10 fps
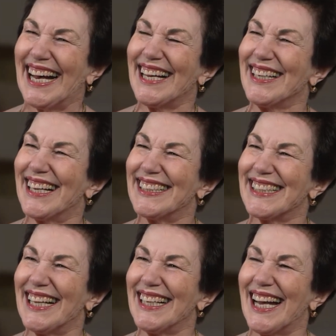Yes,
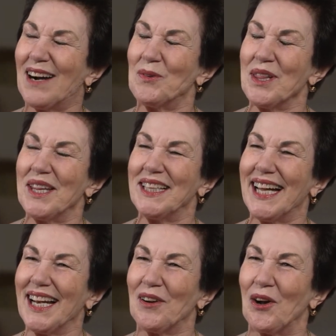and now with the
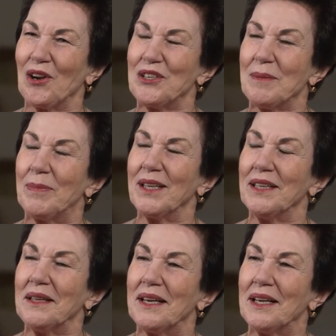technology, but
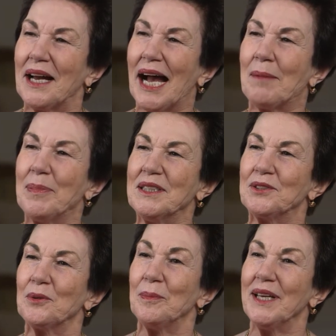it happens
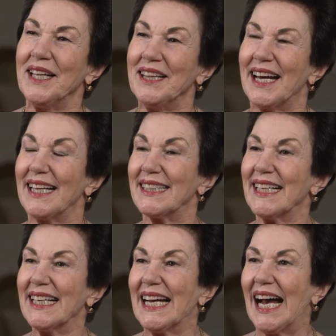to be that
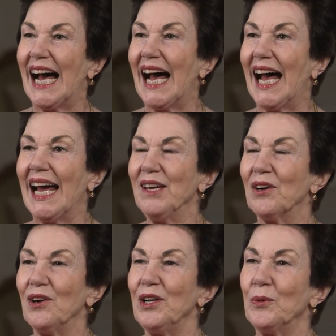I
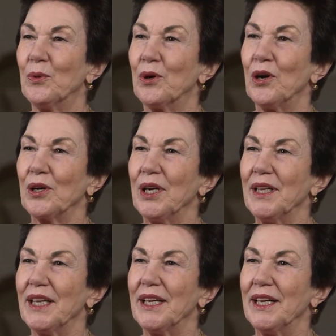only work
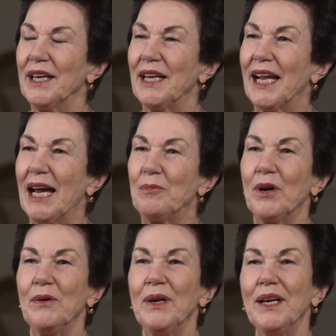in the
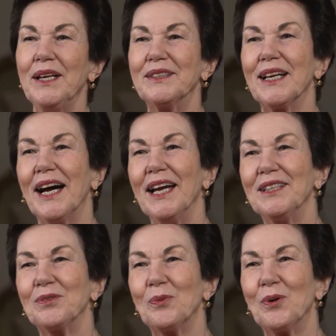library
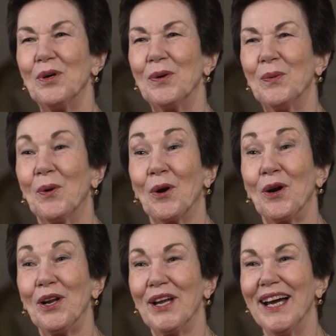science
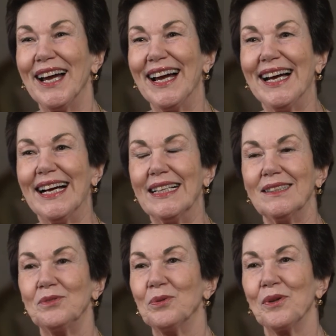world
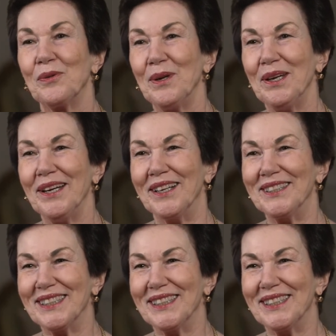2 or 3 years.